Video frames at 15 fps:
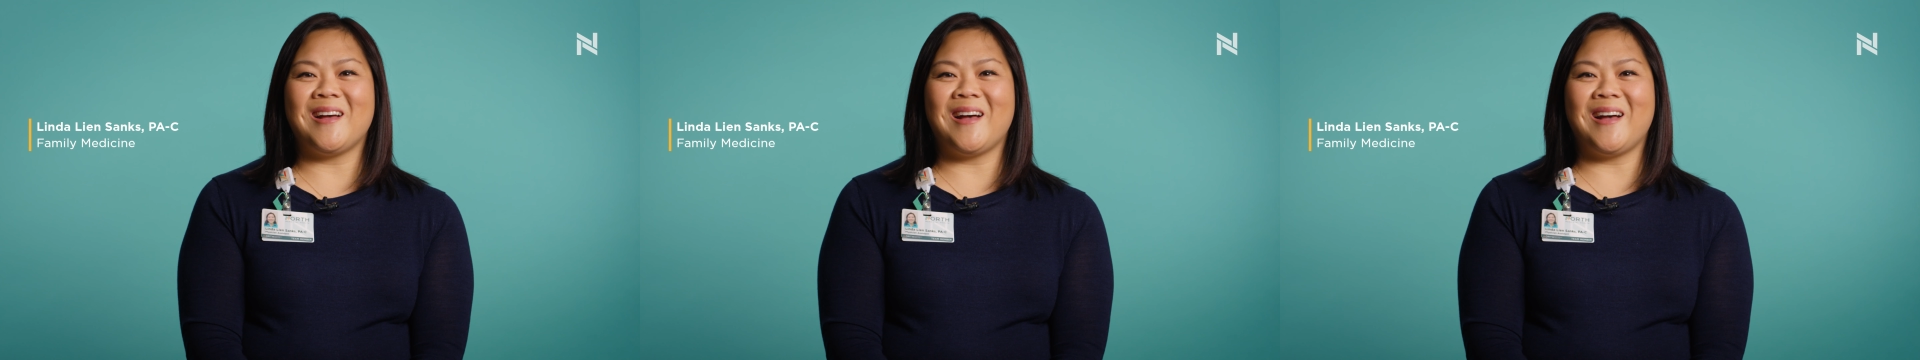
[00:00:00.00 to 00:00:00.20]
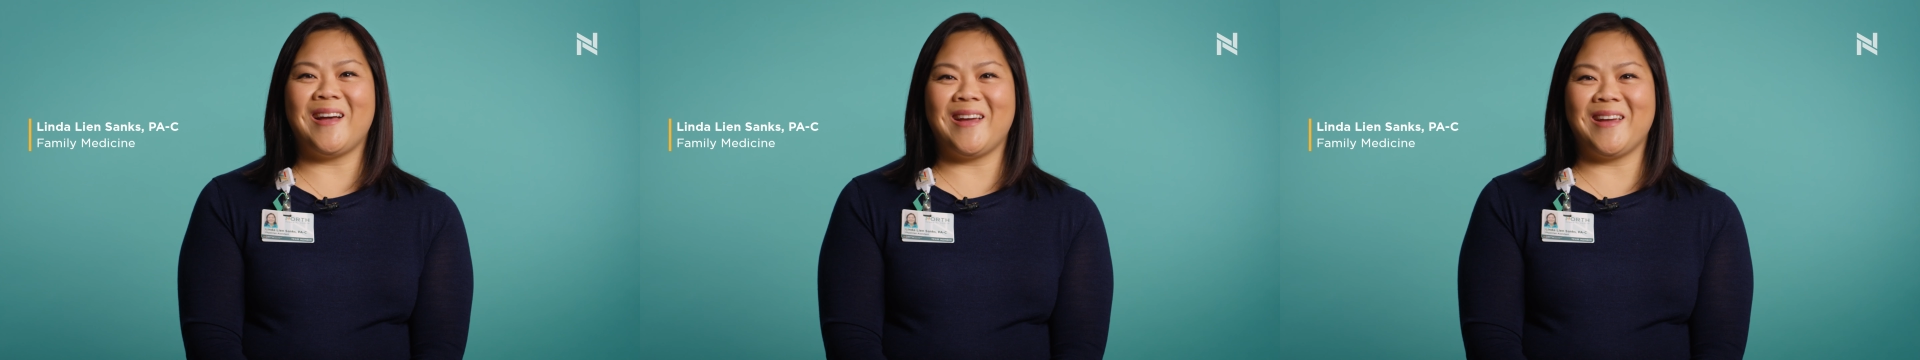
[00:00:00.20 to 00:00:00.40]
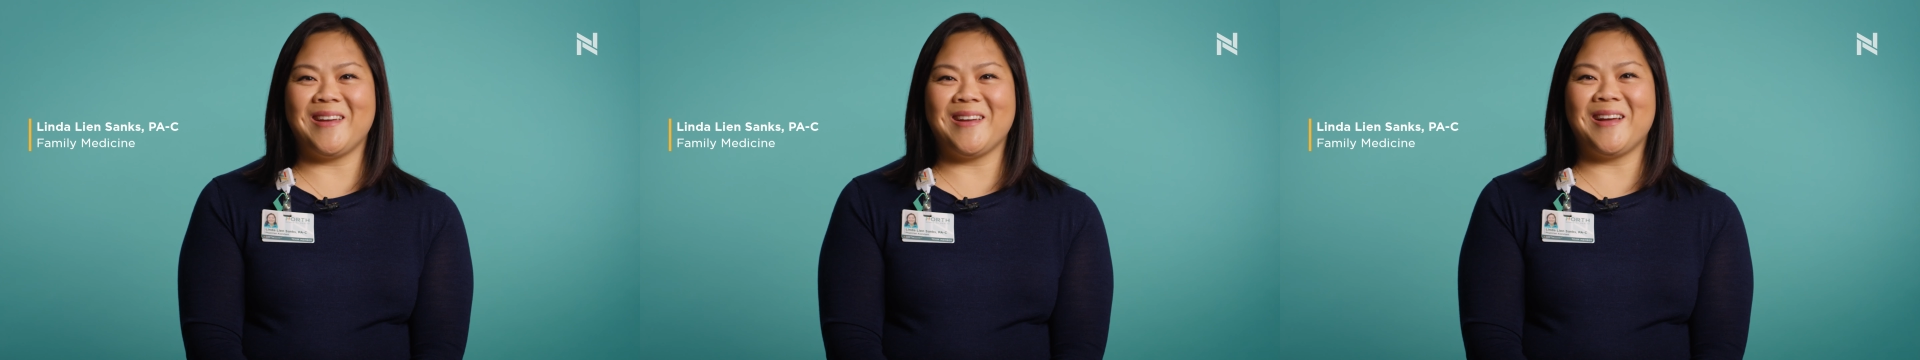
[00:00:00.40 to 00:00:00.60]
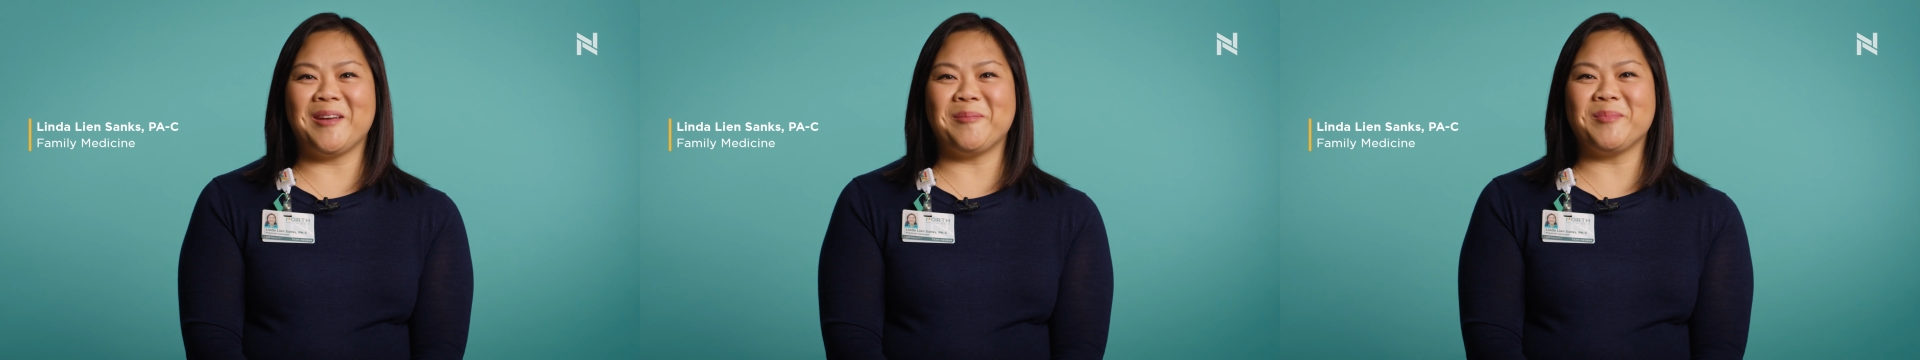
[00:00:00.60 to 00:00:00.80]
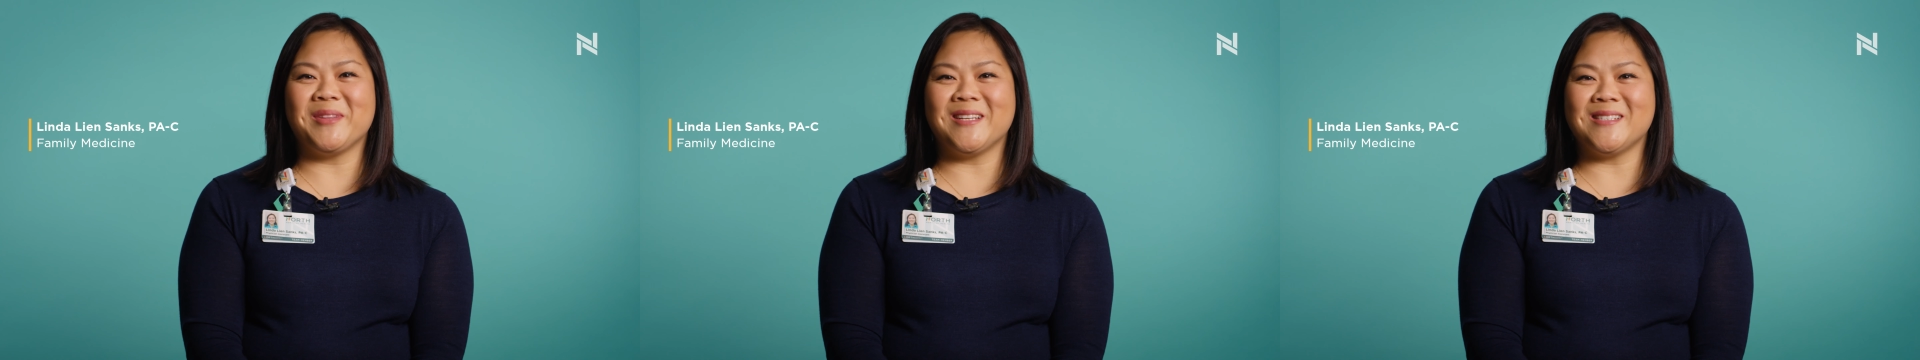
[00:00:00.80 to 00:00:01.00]
Hi,
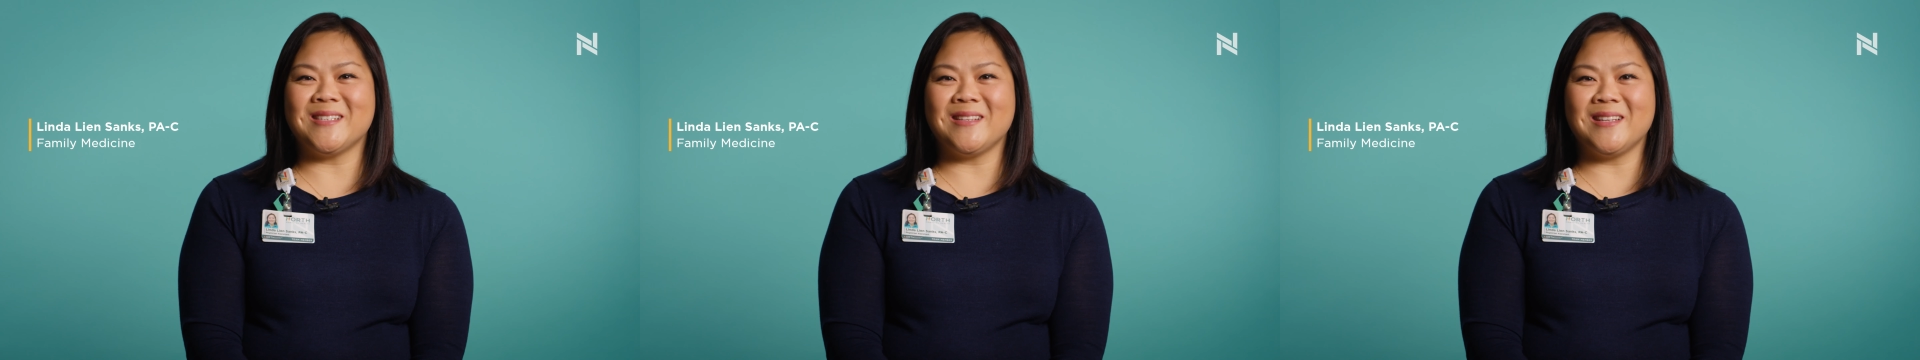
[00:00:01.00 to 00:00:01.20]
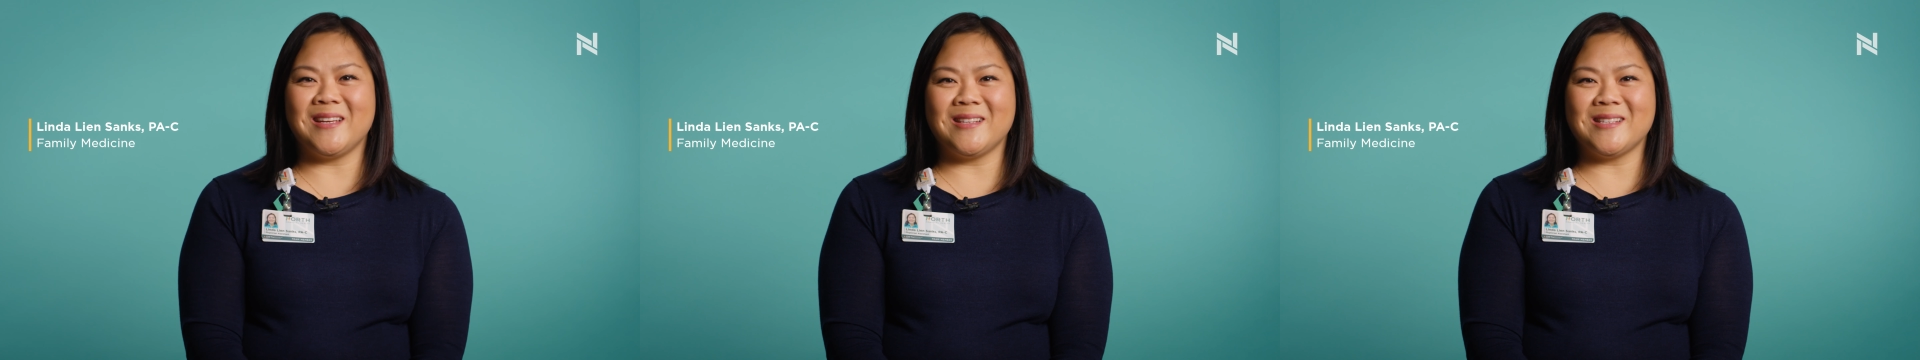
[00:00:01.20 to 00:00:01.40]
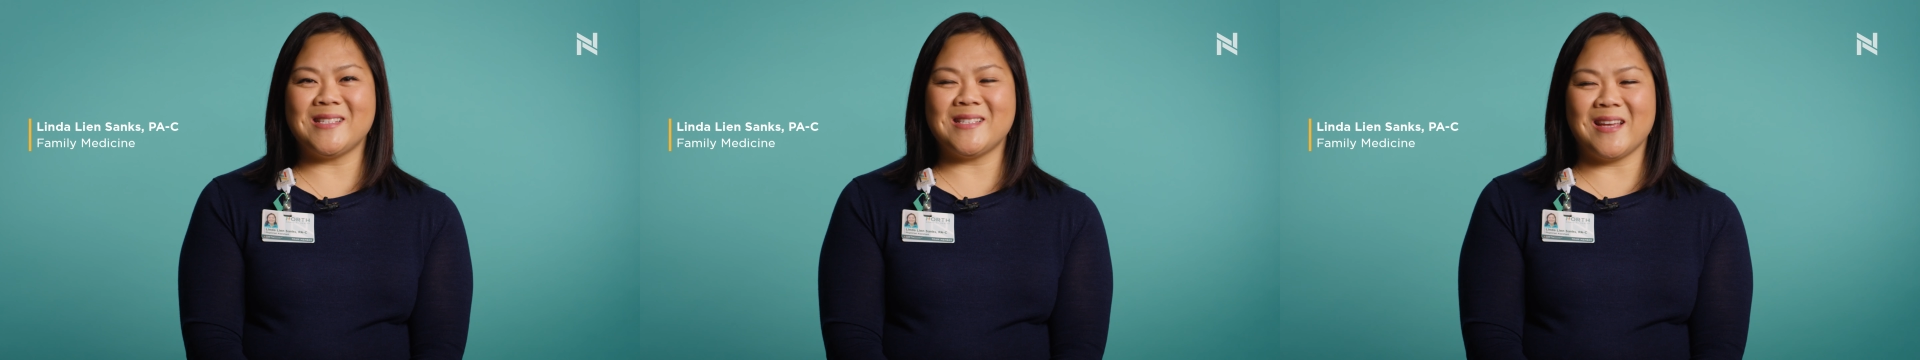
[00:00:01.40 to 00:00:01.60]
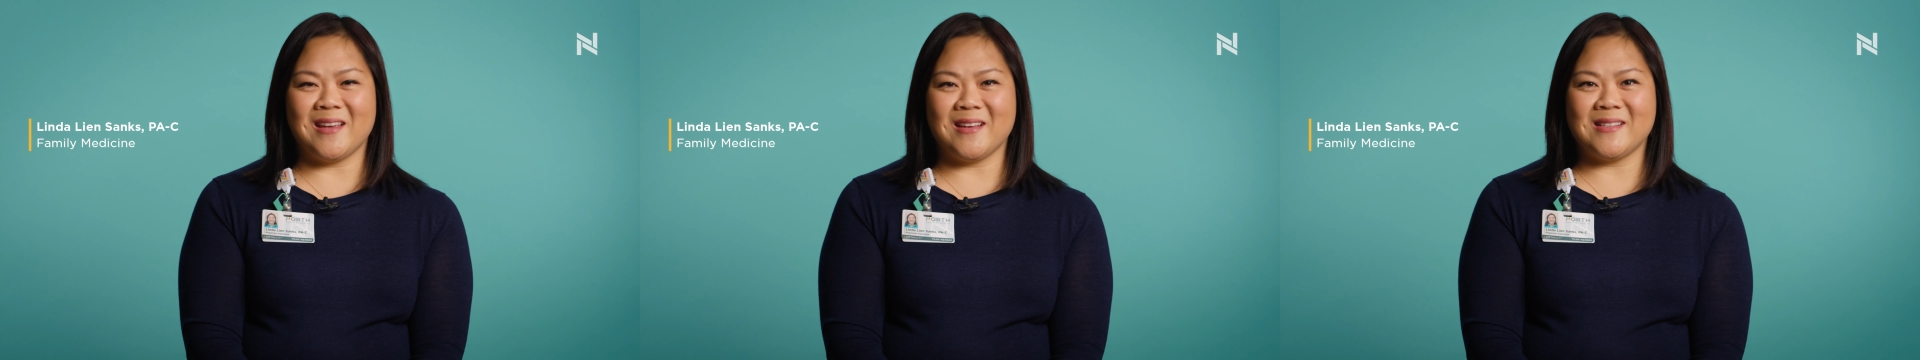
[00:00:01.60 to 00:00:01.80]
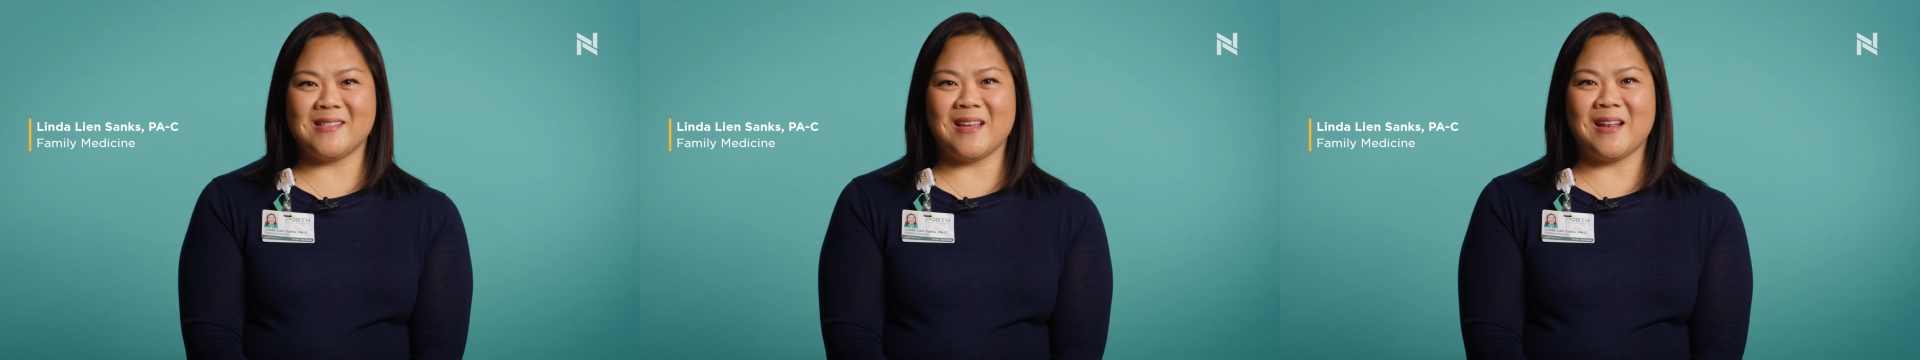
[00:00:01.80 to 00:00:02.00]
I'm Linda Lien Sanks,